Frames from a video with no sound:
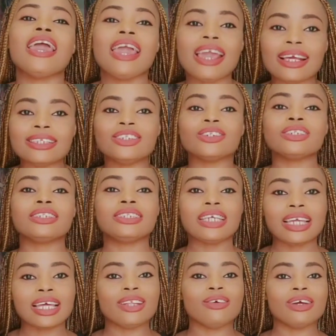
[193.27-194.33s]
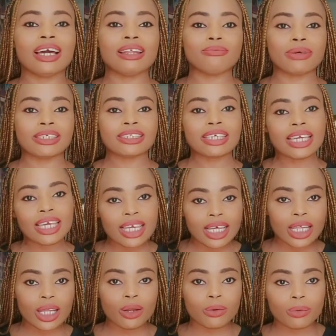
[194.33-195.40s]
And just take a look at my skin
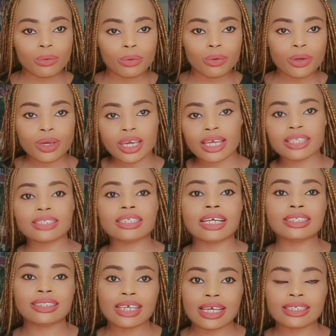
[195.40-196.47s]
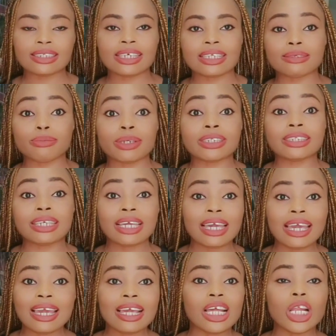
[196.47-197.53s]
glow. You can attest that my
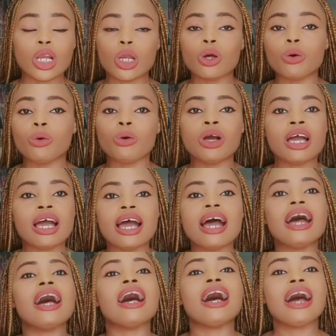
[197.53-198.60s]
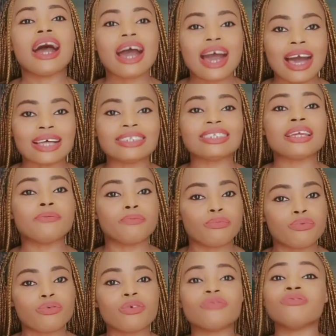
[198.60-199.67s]
skin glow has
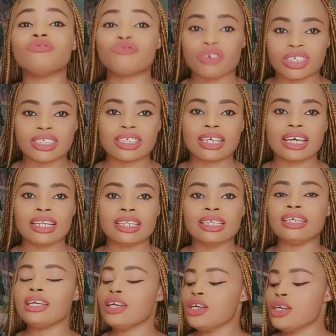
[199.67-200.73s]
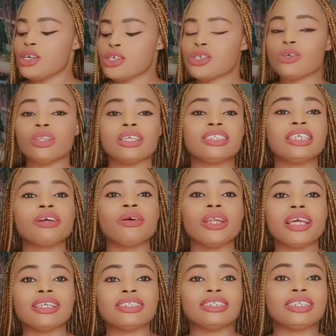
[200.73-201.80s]
improved drastically so the secret
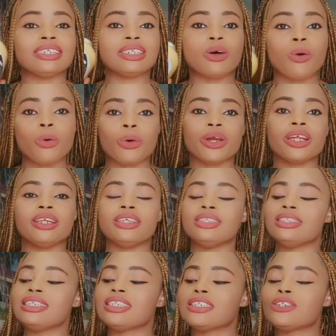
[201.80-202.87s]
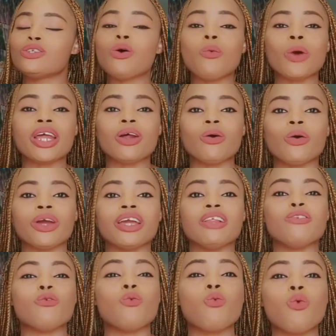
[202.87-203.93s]
is this oil this snow white oil
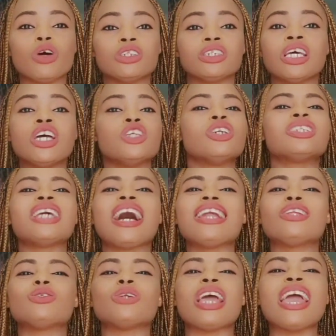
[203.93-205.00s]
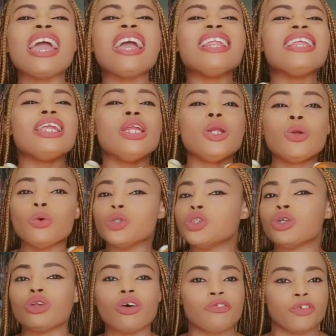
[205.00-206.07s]
if you want just add to any
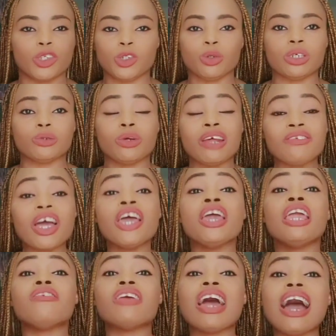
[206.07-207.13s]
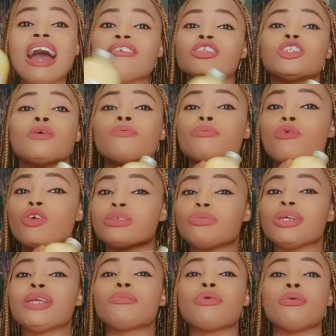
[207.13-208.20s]
lotion of your choice whatever if you have some
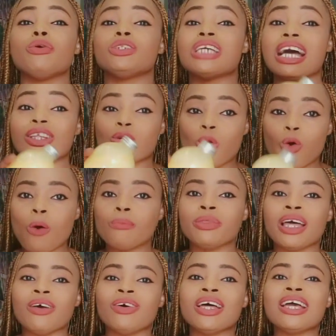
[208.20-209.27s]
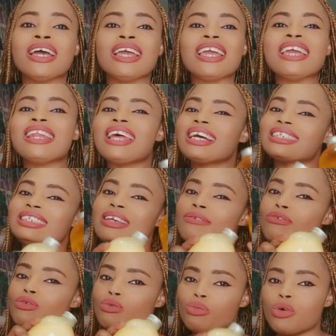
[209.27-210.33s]
cosmetic products at home now
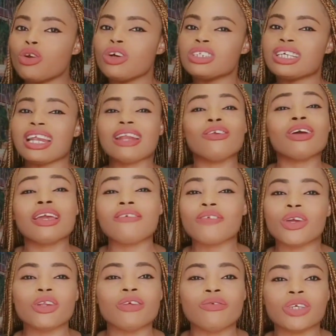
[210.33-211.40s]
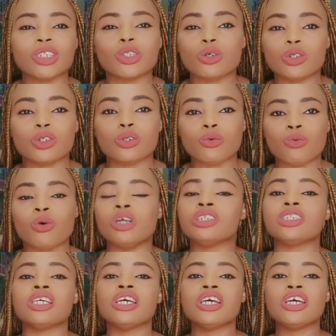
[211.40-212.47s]
inactive products that are not giving you the results you want